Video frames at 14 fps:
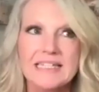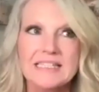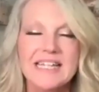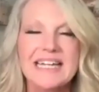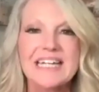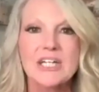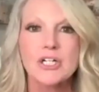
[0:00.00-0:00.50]
it's
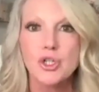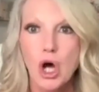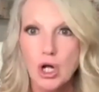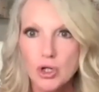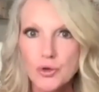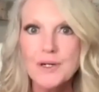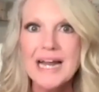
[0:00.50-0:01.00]
like
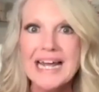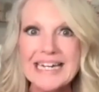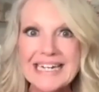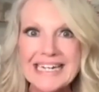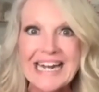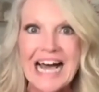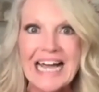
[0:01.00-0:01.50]

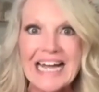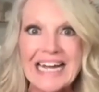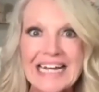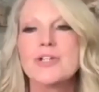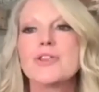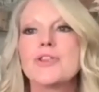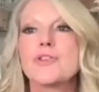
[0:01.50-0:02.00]
$1.99
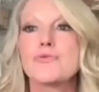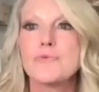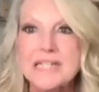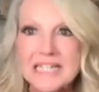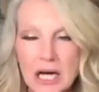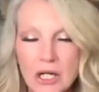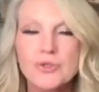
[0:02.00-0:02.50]
to
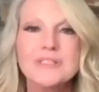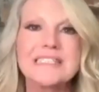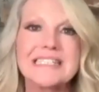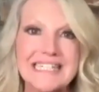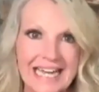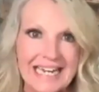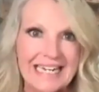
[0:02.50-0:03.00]

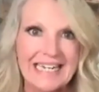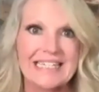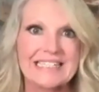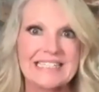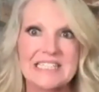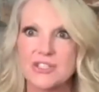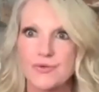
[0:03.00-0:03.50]

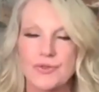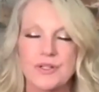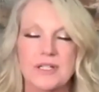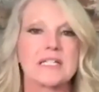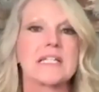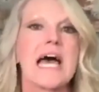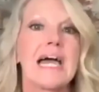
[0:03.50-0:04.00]
$3.99 for the
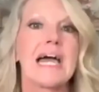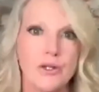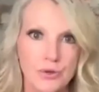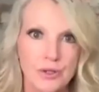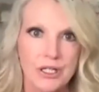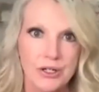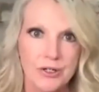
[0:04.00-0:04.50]
entire
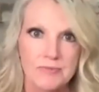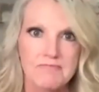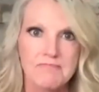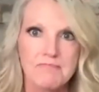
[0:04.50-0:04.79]
year.